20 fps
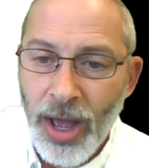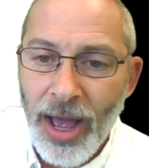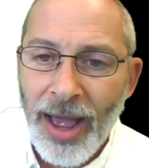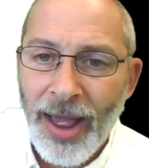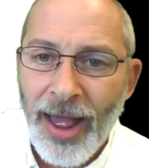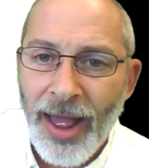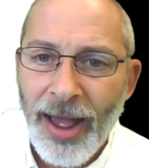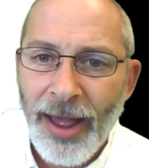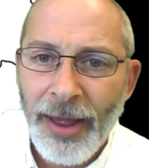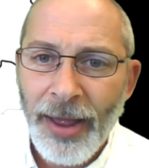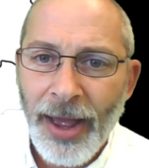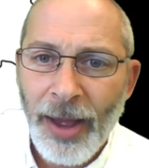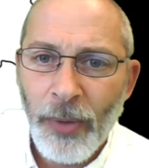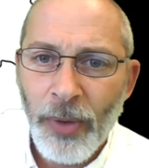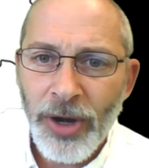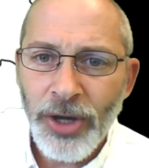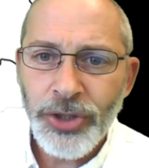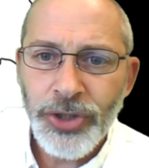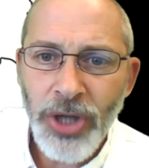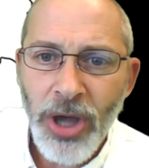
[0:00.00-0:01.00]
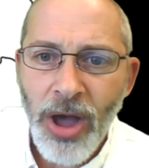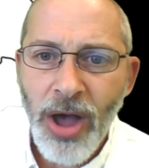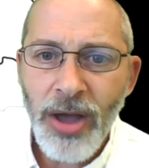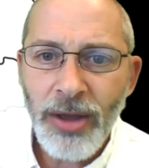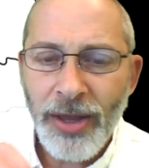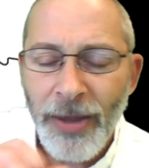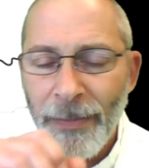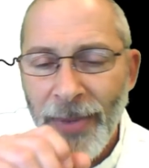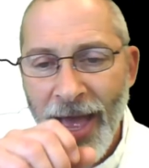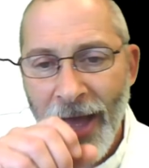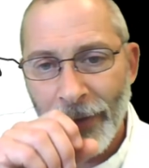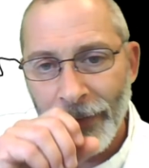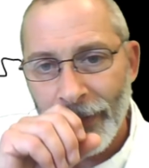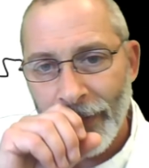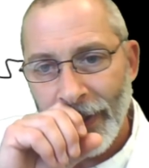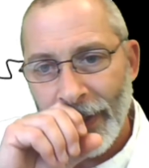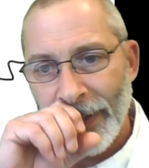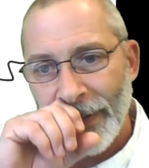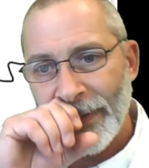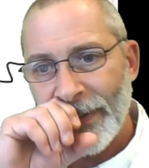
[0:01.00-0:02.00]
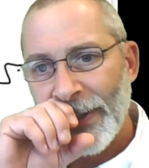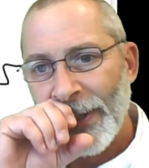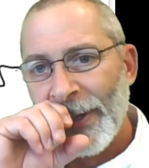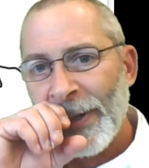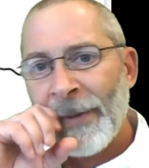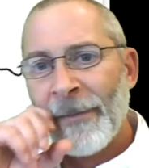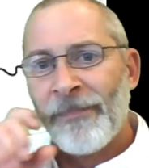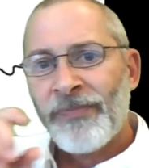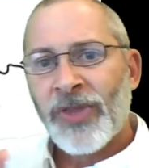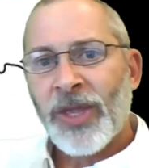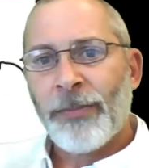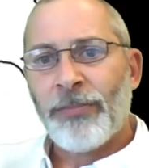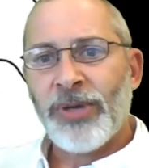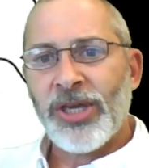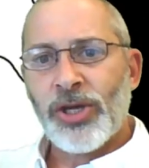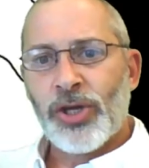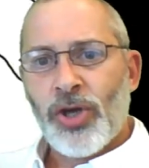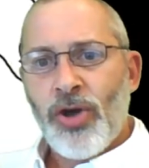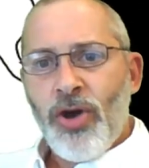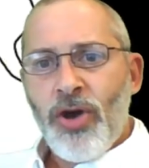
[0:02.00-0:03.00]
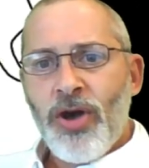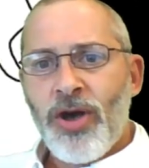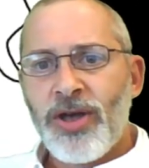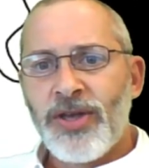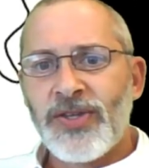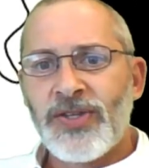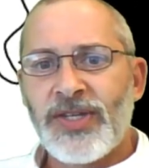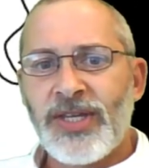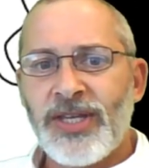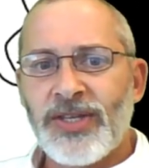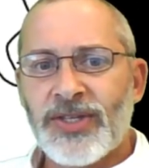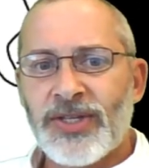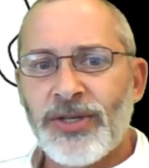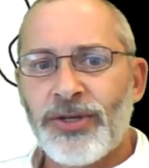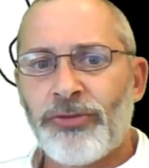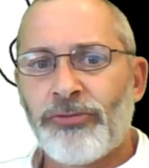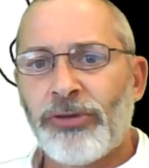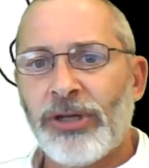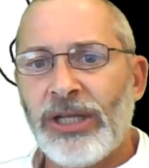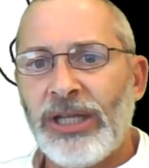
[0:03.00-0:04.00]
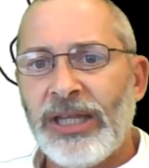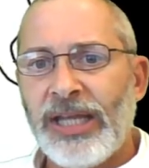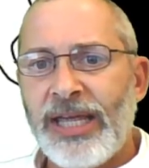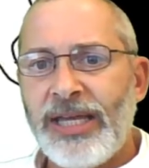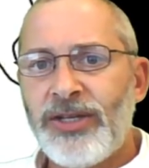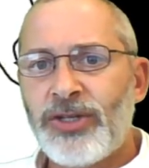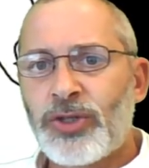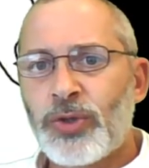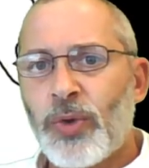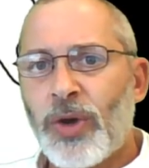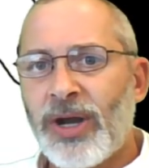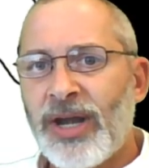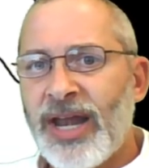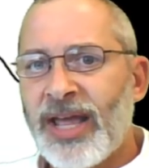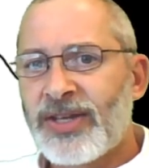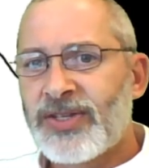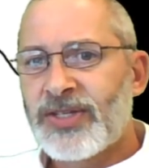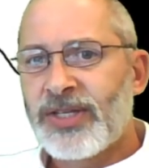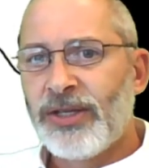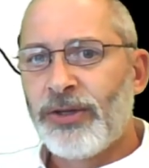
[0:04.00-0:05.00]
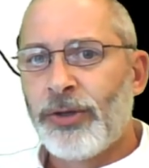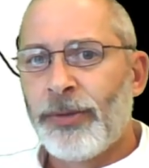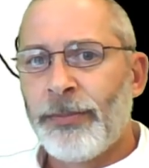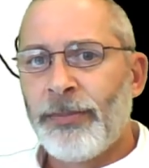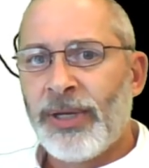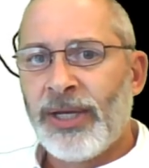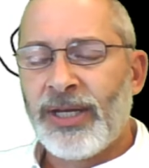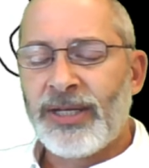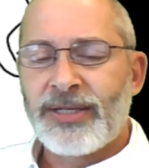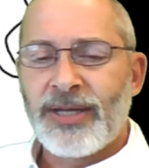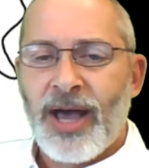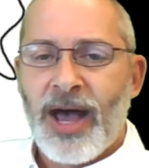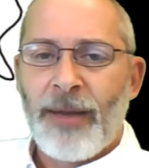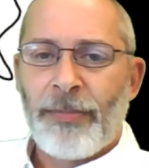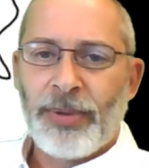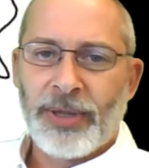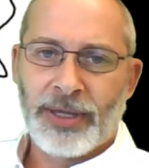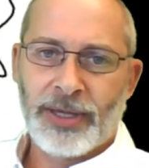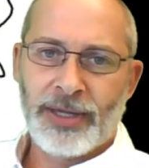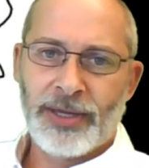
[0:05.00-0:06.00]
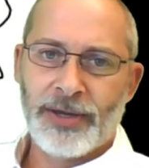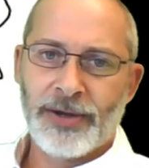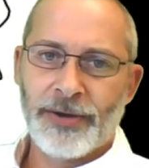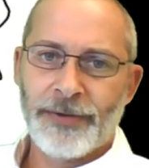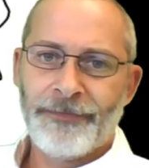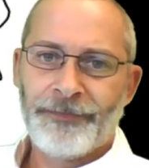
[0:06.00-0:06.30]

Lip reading: I want to talk about this because it's going to relate to our next little mini topic here.